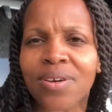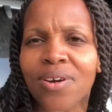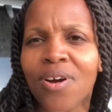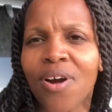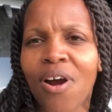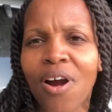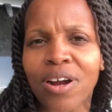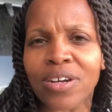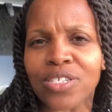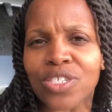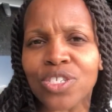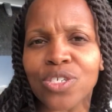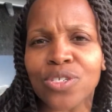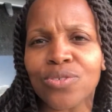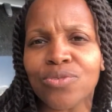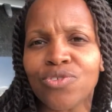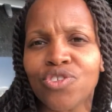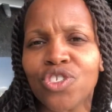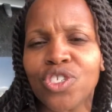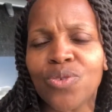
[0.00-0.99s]

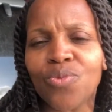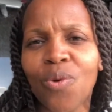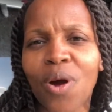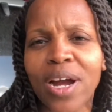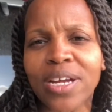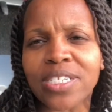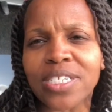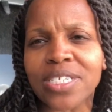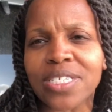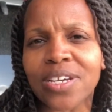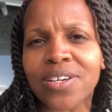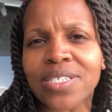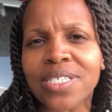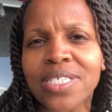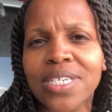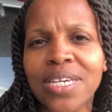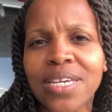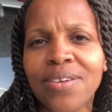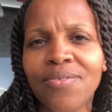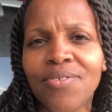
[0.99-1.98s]
cartoon she watches on
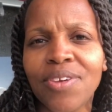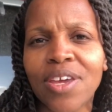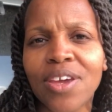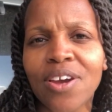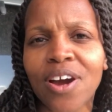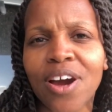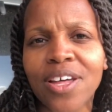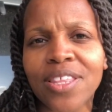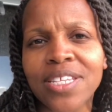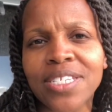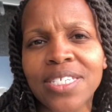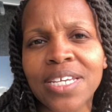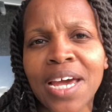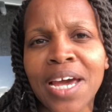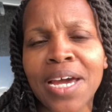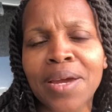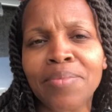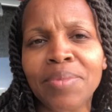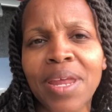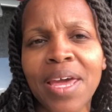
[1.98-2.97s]
TV all the
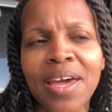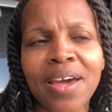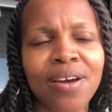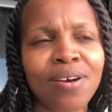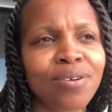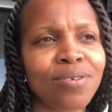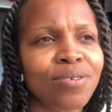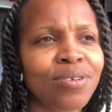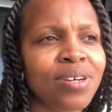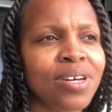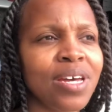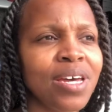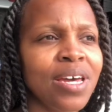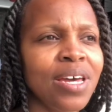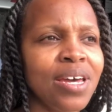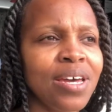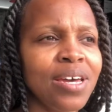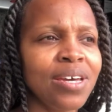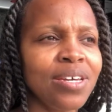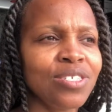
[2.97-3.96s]
time now.
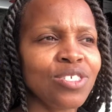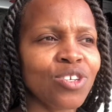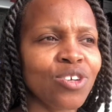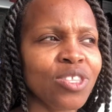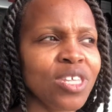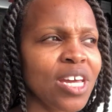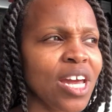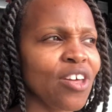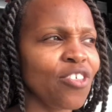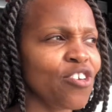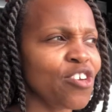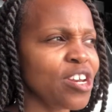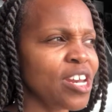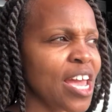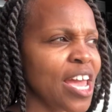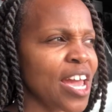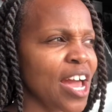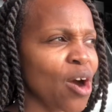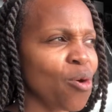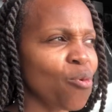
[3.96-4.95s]
So the other
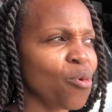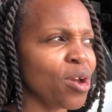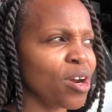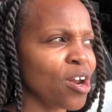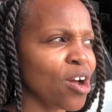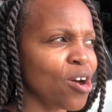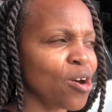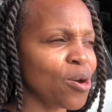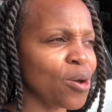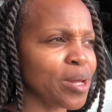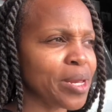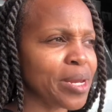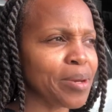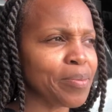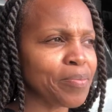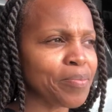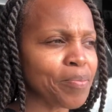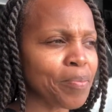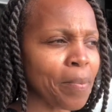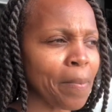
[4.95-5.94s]
day I went
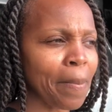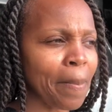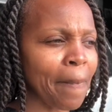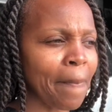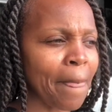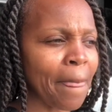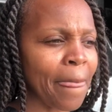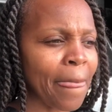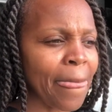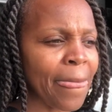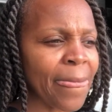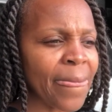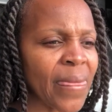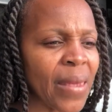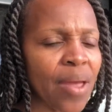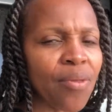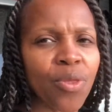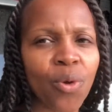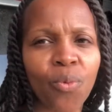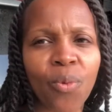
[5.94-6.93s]
on
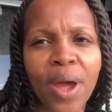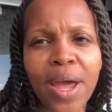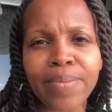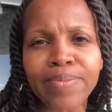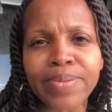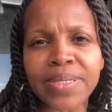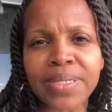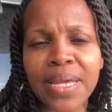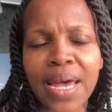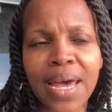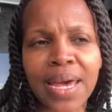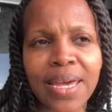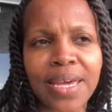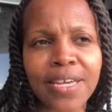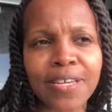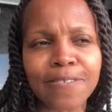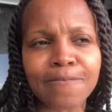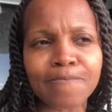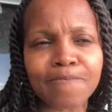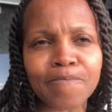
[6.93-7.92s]
the website
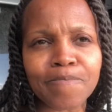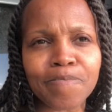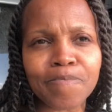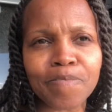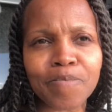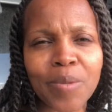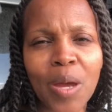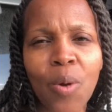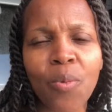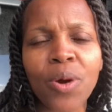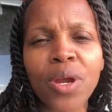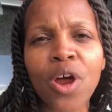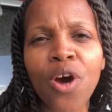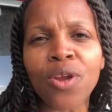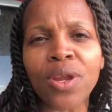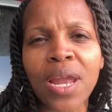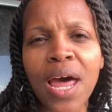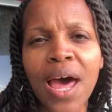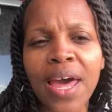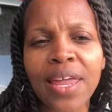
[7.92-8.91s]
I went
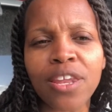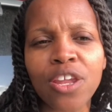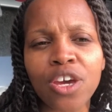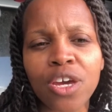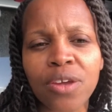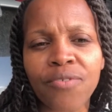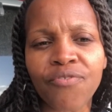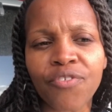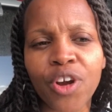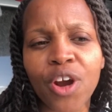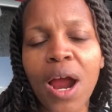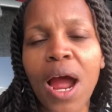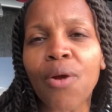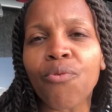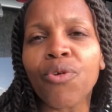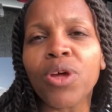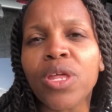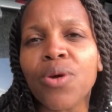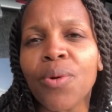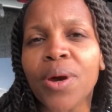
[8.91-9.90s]
online looking for her. I
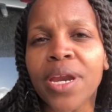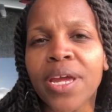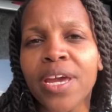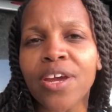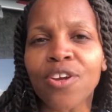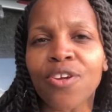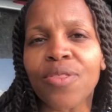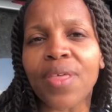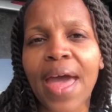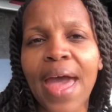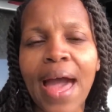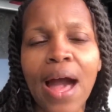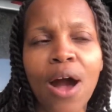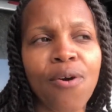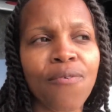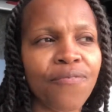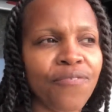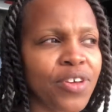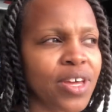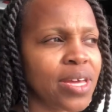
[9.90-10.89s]
really want to get her the
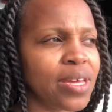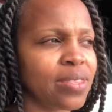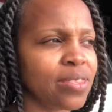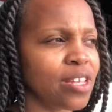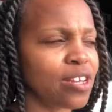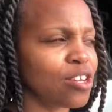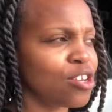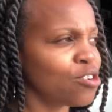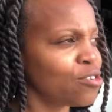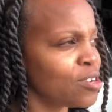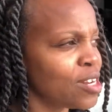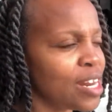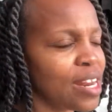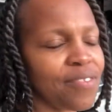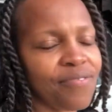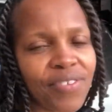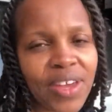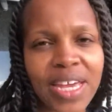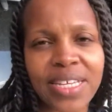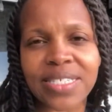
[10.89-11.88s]
outfit, the little
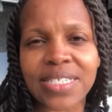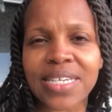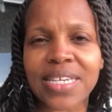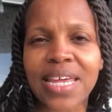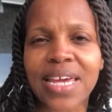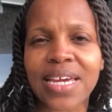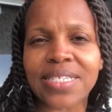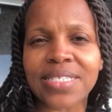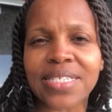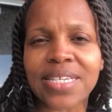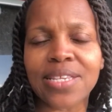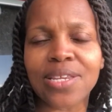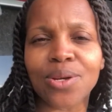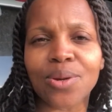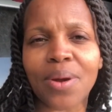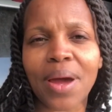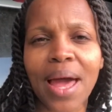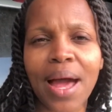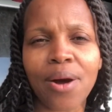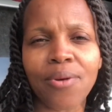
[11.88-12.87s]
fancy Nancy
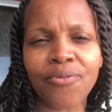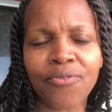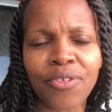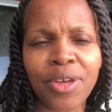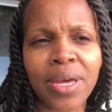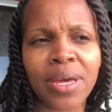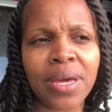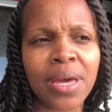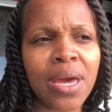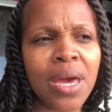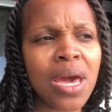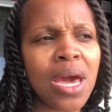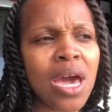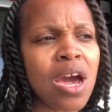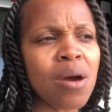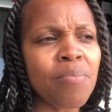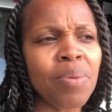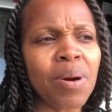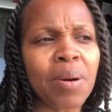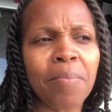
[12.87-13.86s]
little outfit.
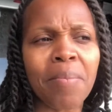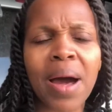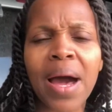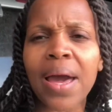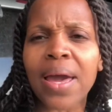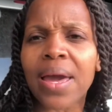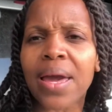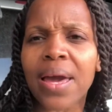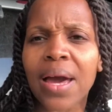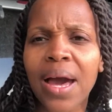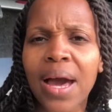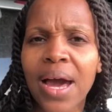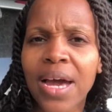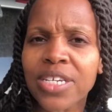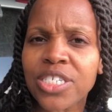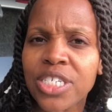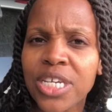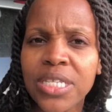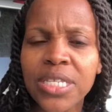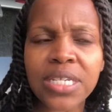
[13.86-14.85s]
But my
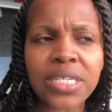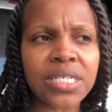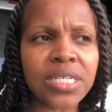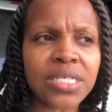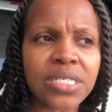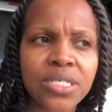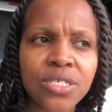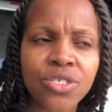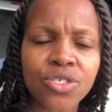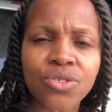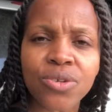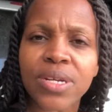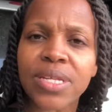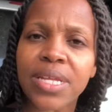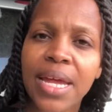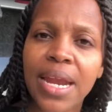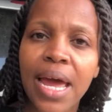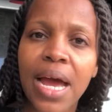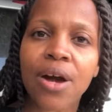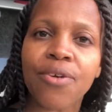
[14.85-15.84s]
gosh, in the Disney store,
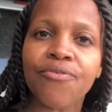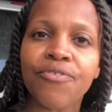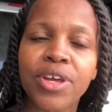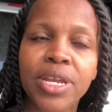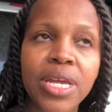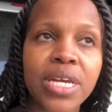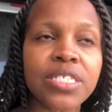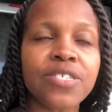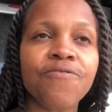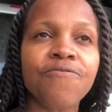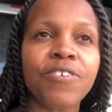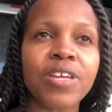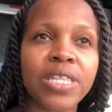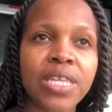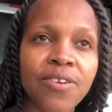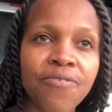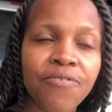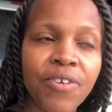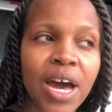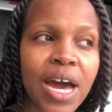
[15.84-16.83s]
that outfit is
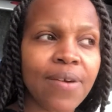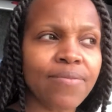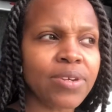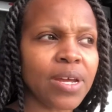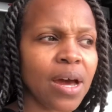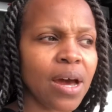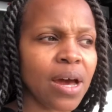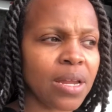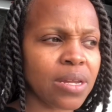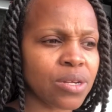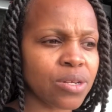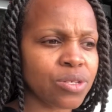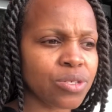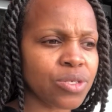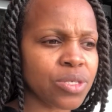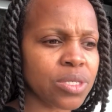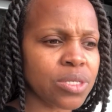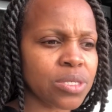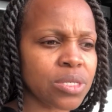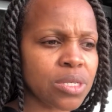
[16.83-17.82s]

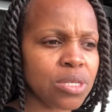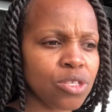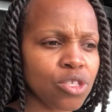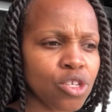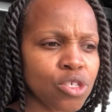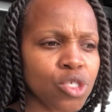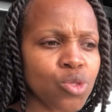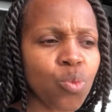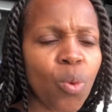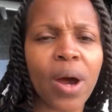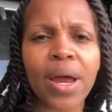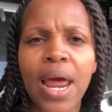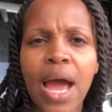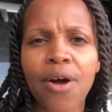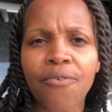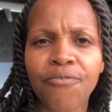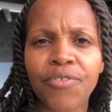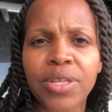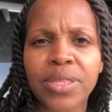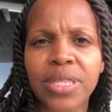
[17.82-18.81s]
$55. There's one
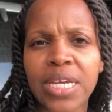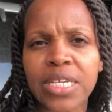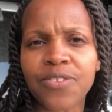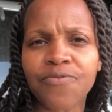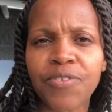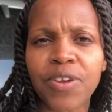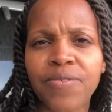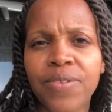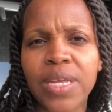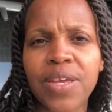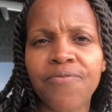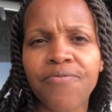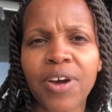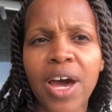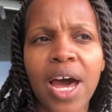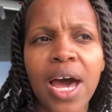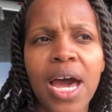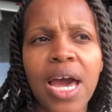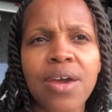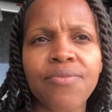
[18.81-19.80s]
outfit that's
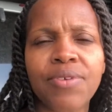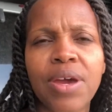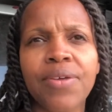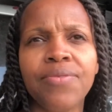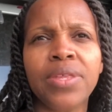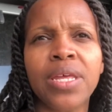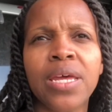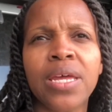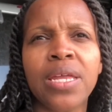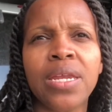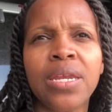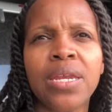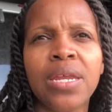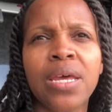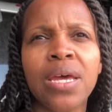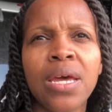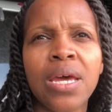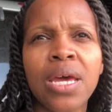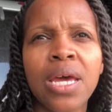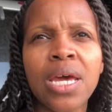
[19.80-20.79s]
55 and then
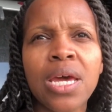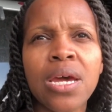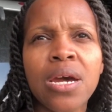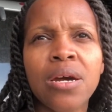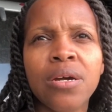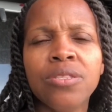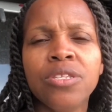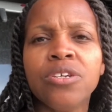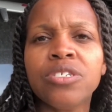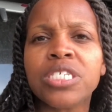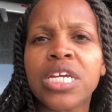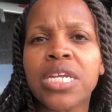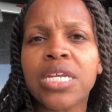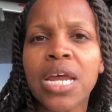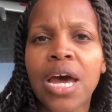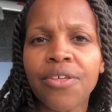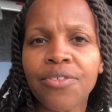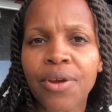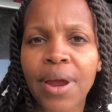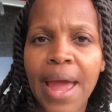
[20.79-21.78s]
there's
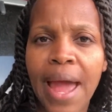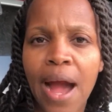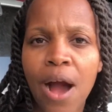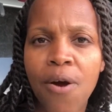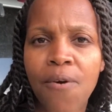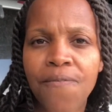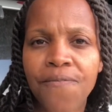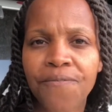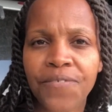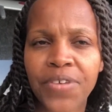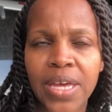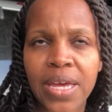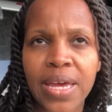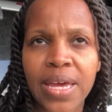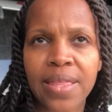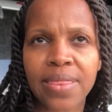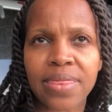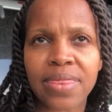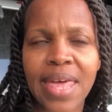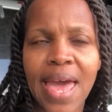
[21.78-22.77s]
another outfit
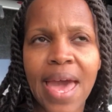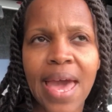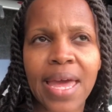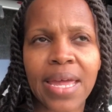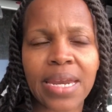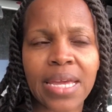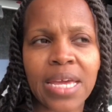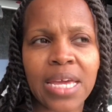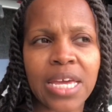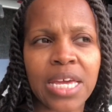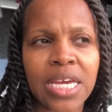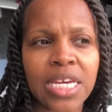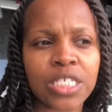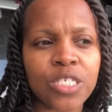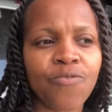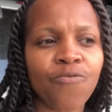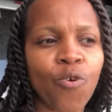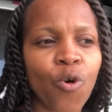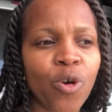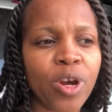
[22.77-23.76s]
that is
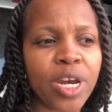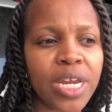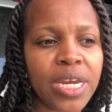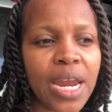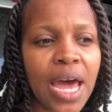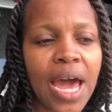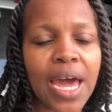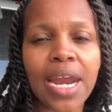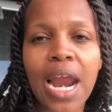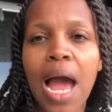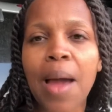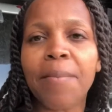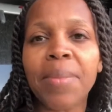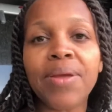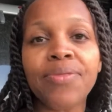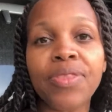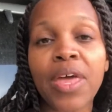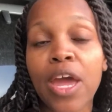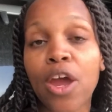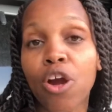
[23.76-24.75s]
49 i
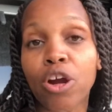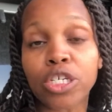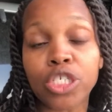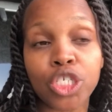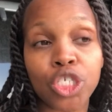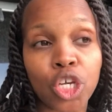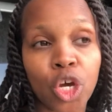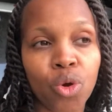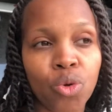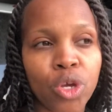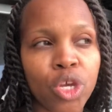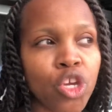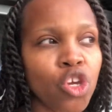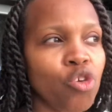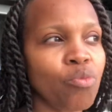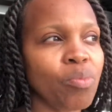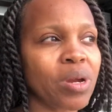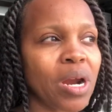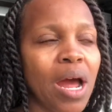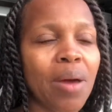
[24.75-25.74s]
mean they are so
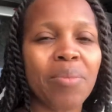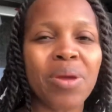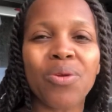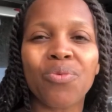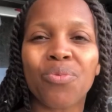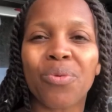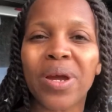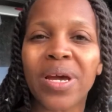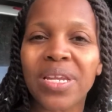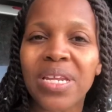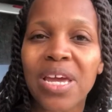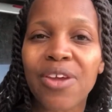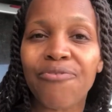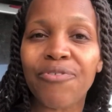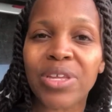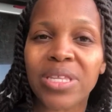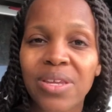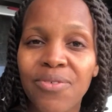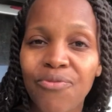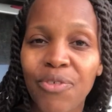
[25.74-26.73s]
cute but i mean really
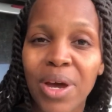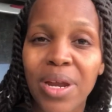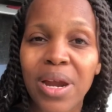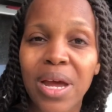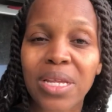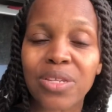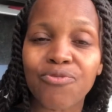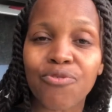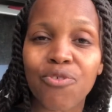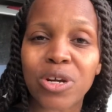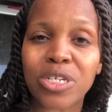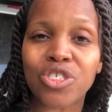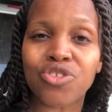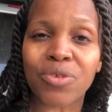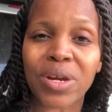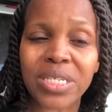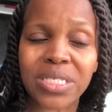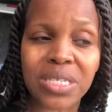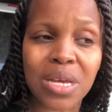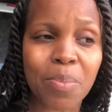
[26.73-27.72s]
55 dollars for a
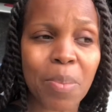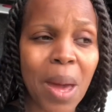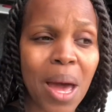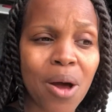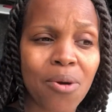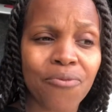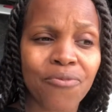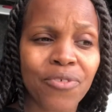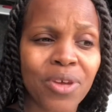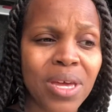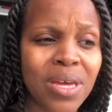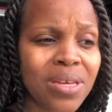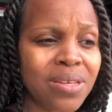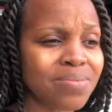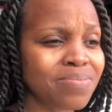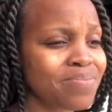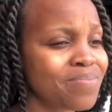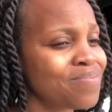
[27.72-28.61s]
dress-up outfit